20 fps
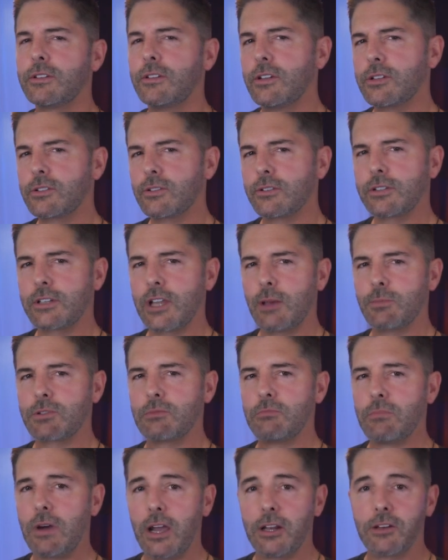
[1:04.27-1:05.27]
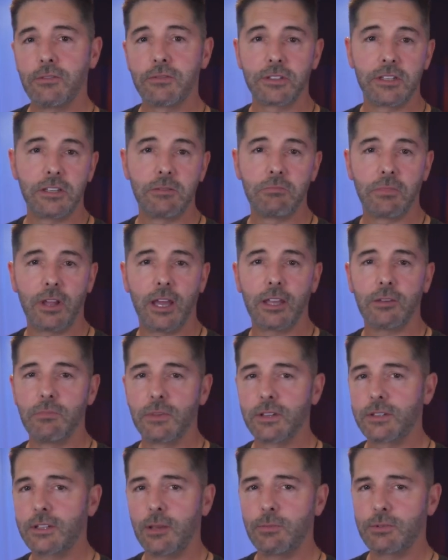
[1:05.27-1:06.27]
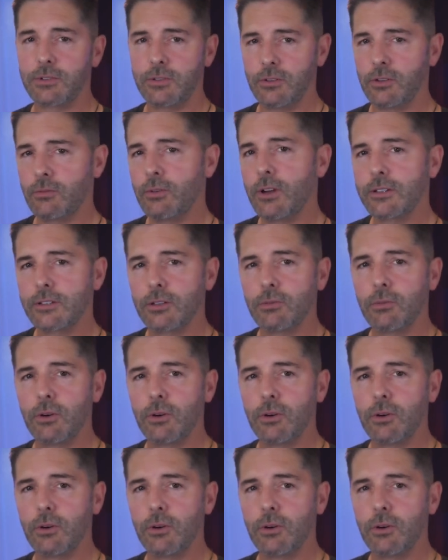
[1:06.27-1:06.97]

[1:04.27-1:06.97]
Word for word: initial steps might have seemed like missteps to the rest of the